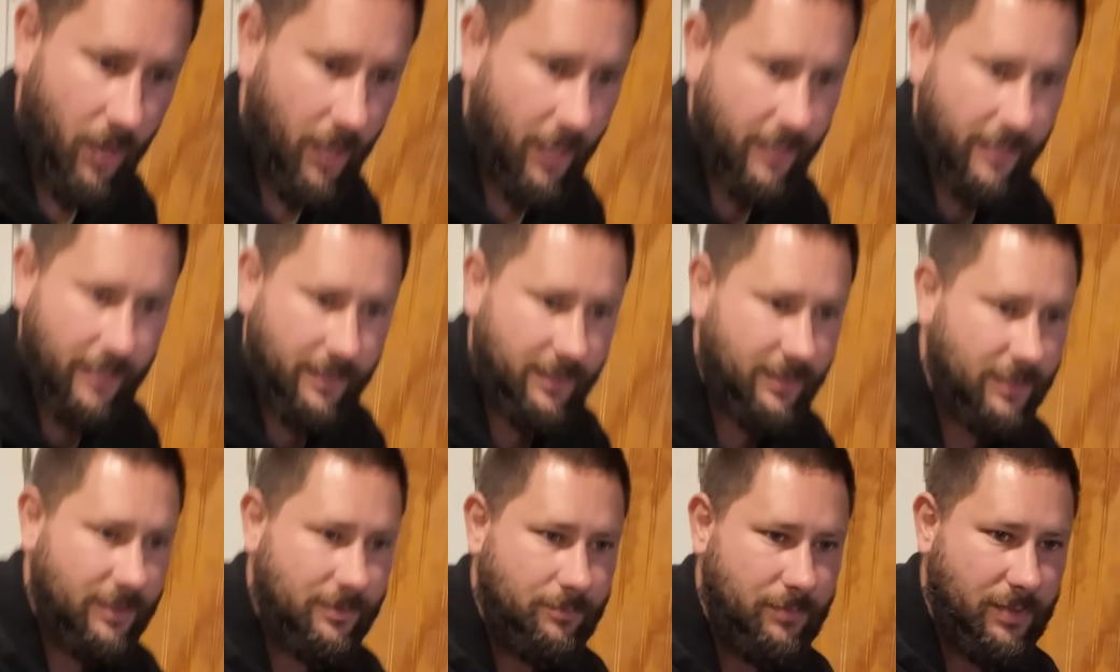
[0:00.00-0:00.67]
One,
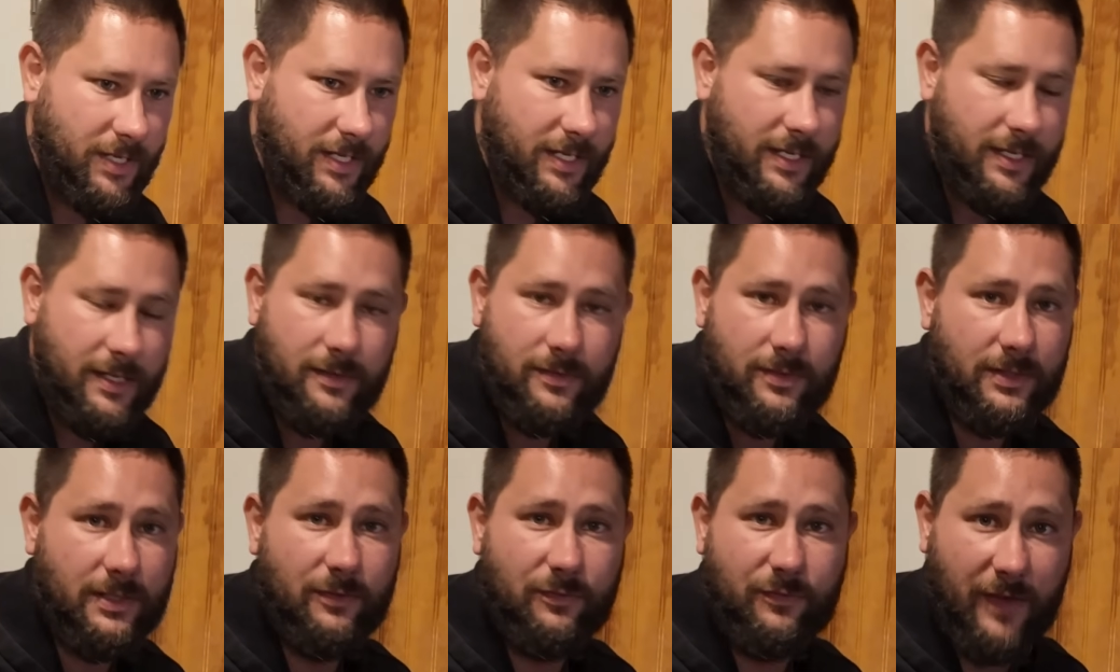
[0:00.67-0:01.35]
it could be
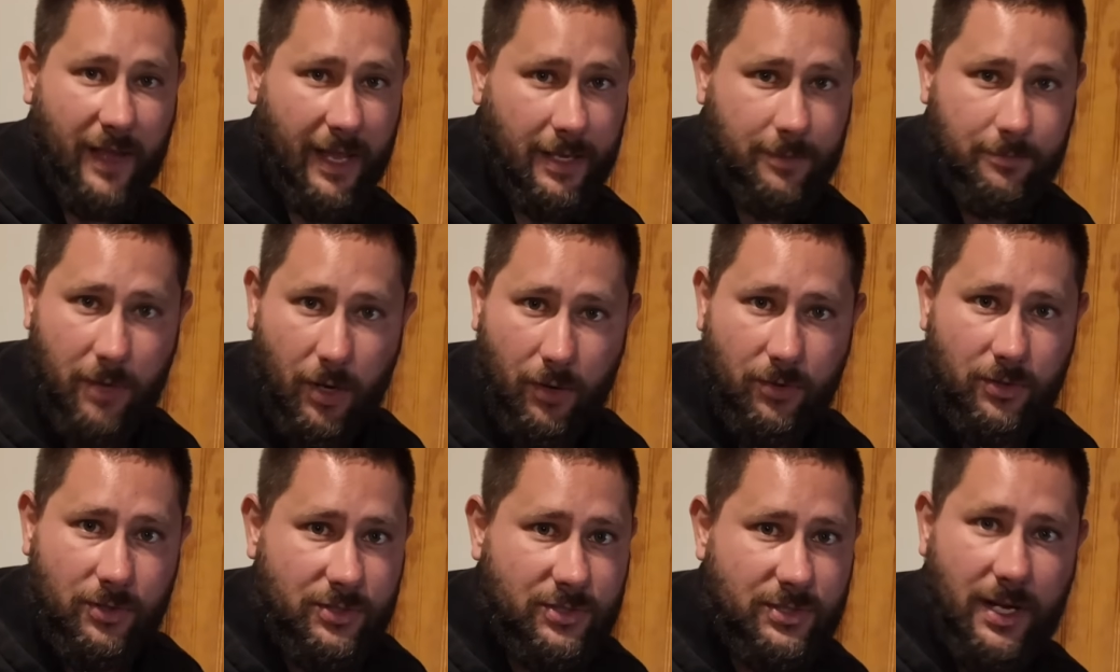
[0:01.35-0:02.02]
the fan
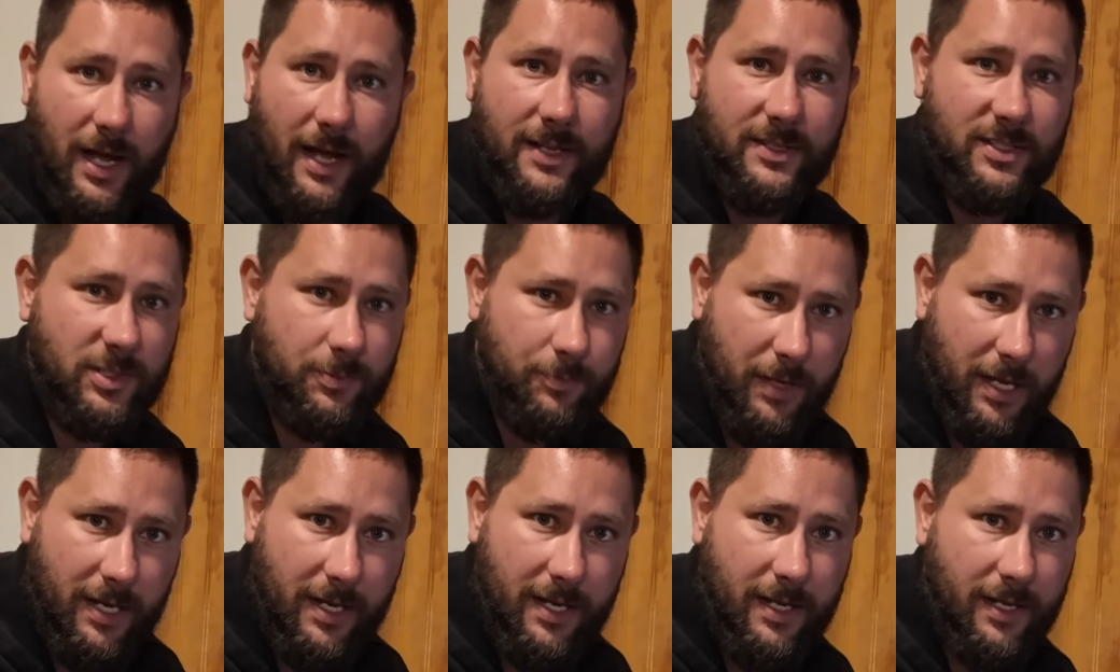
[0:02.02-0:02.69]
motor's not
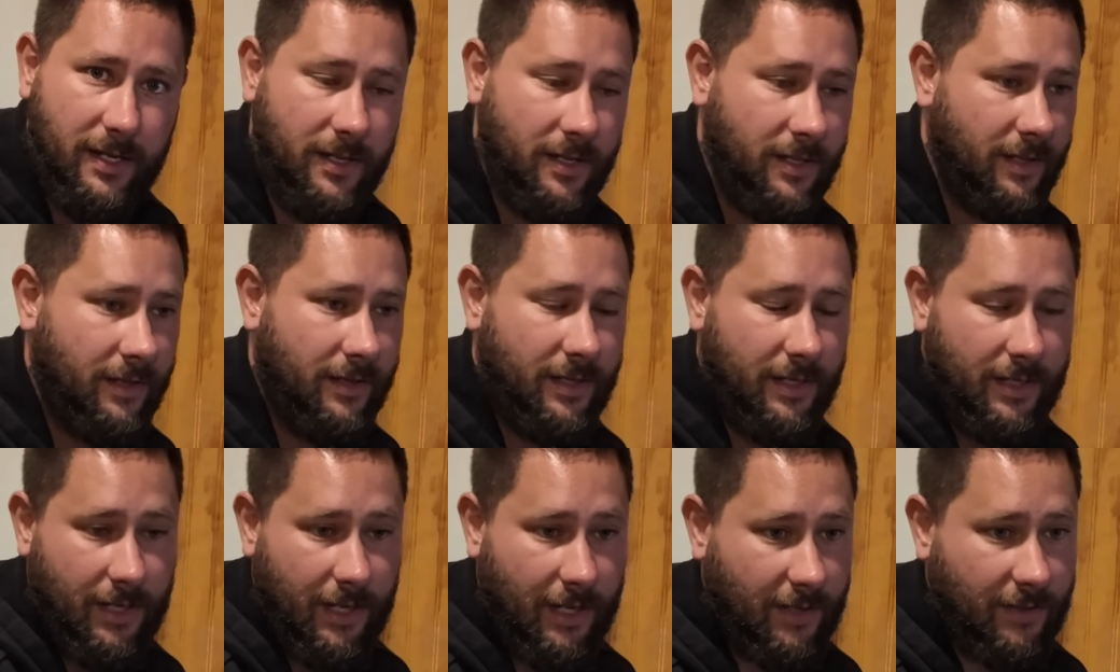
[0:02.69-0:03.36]
spinning.
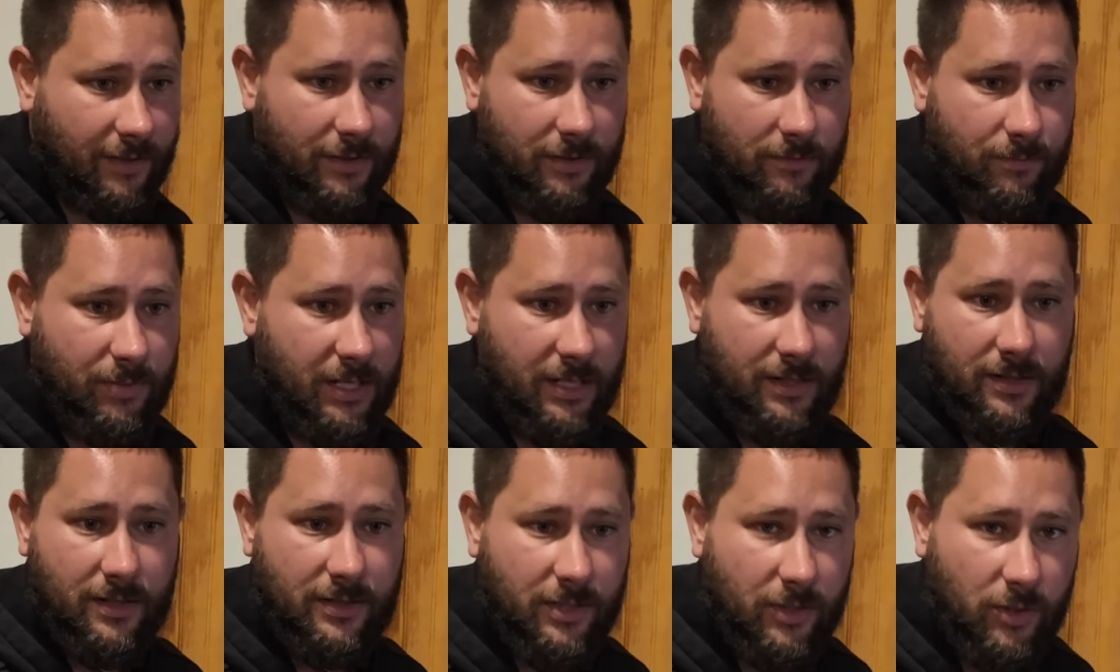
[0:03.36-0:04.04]
It could
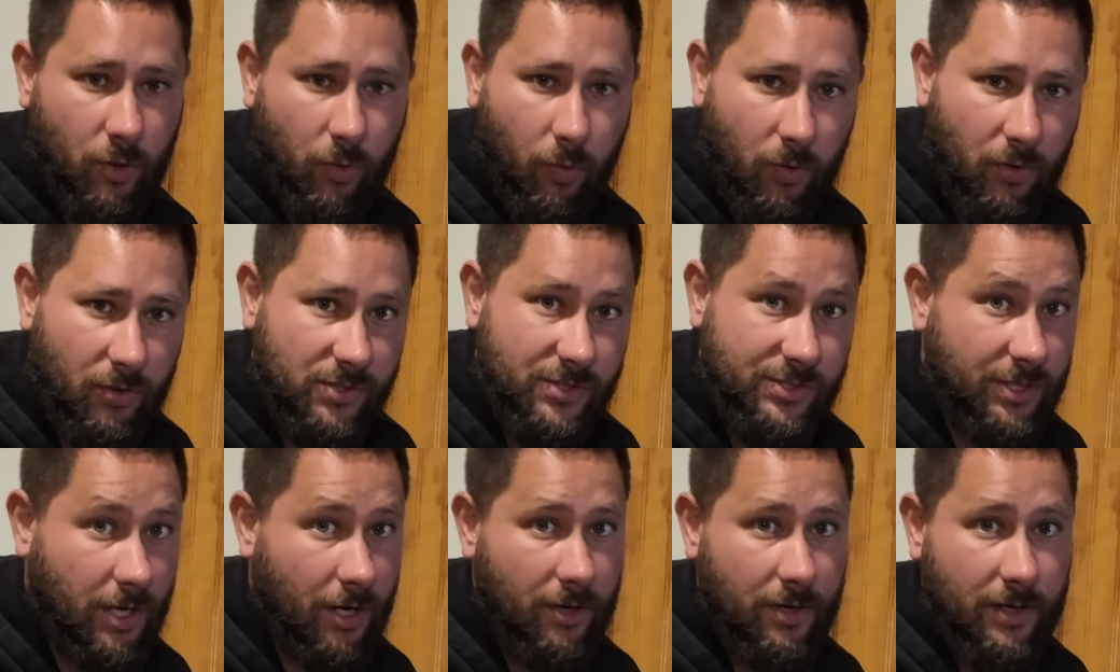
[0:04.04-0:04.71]
be that the
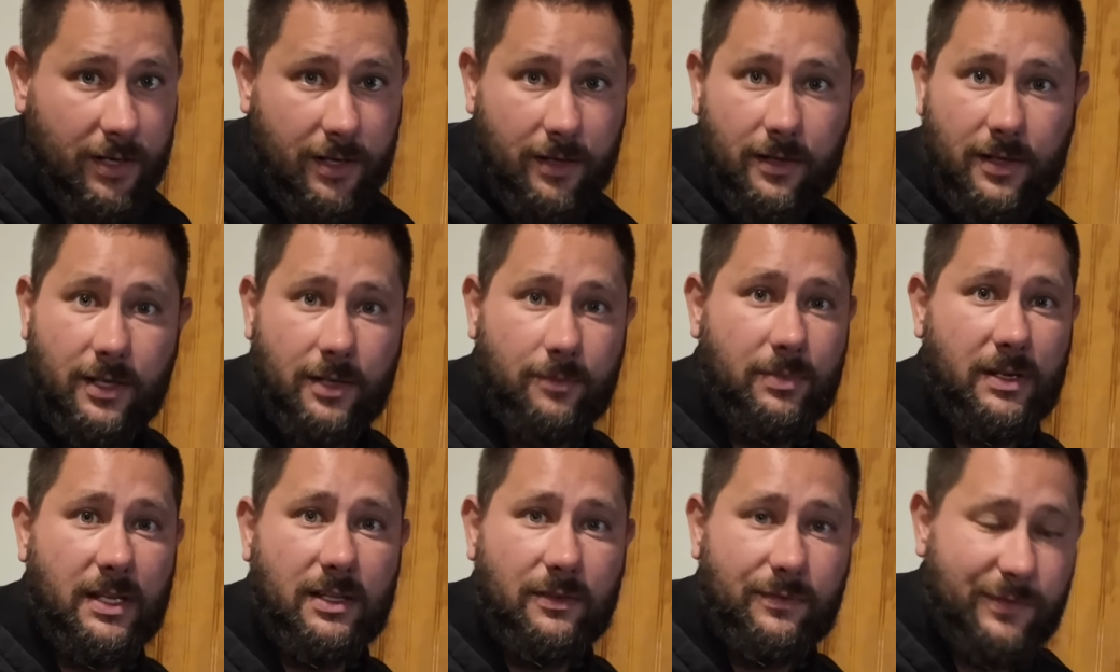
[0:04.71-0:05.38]
coil's dirty. It
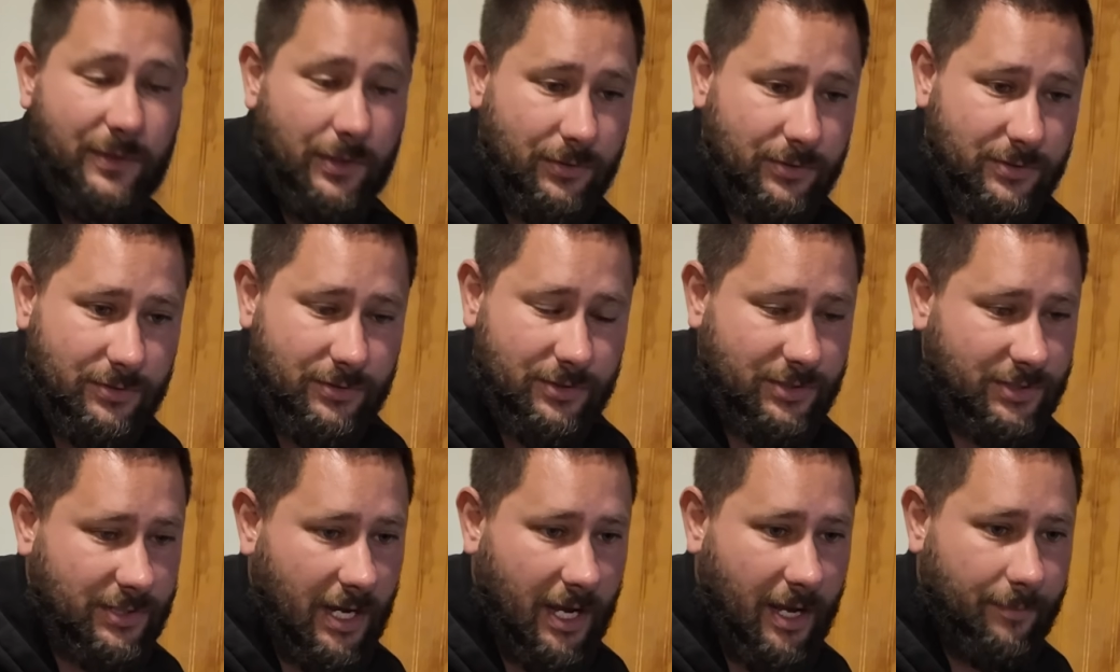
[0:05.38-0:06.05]
could be the
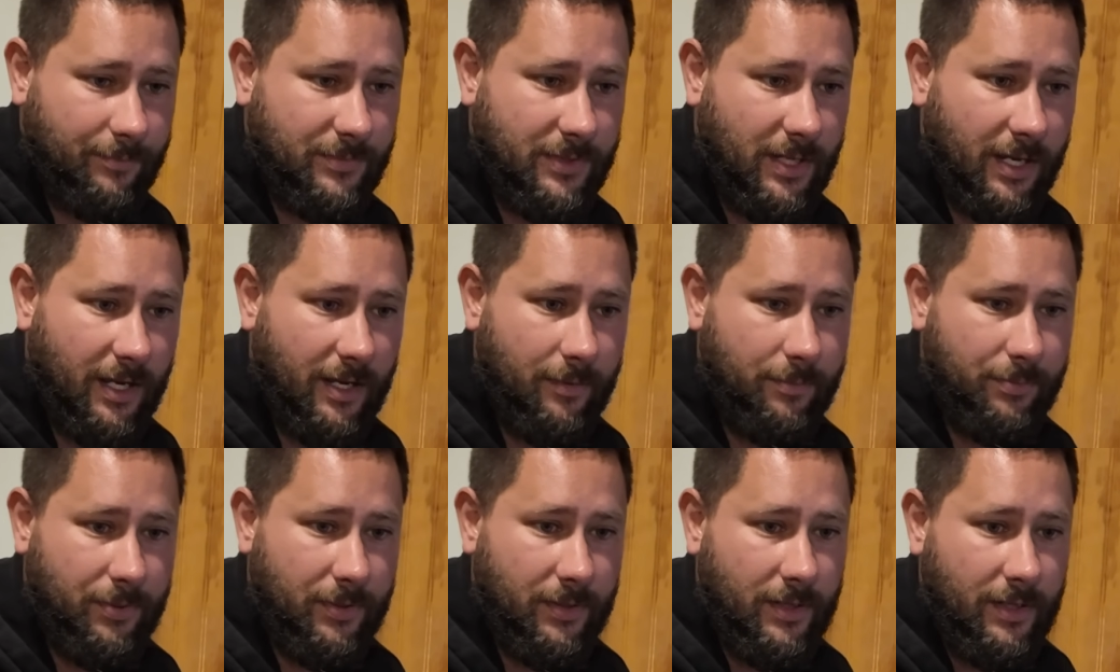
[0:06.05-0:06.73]
filter's stopped
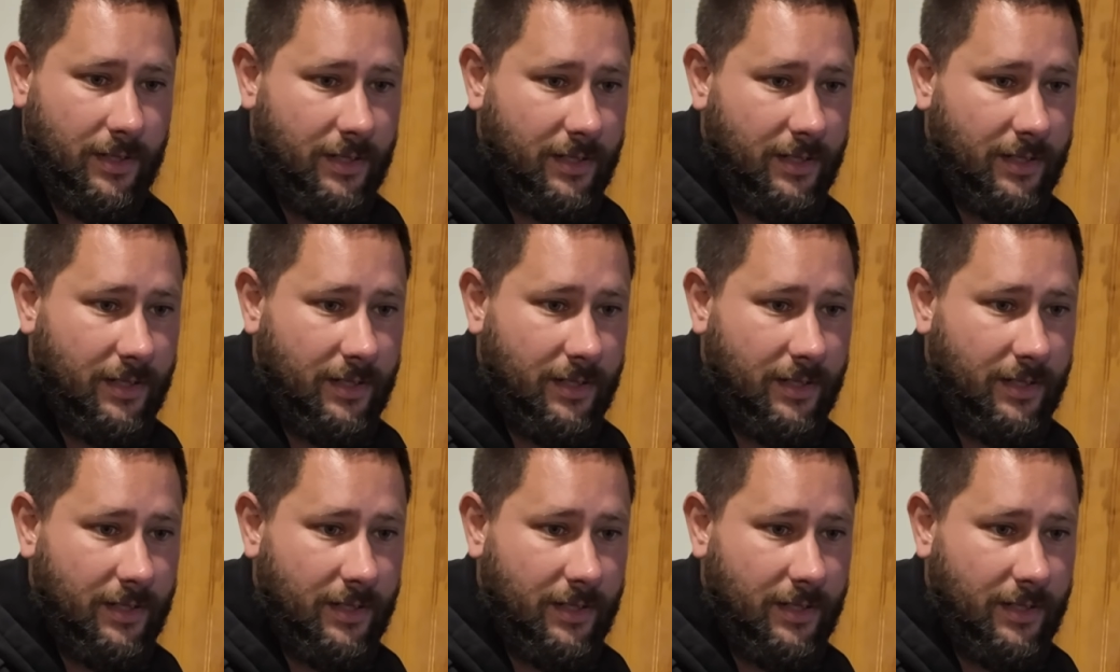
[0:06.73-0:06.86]
up.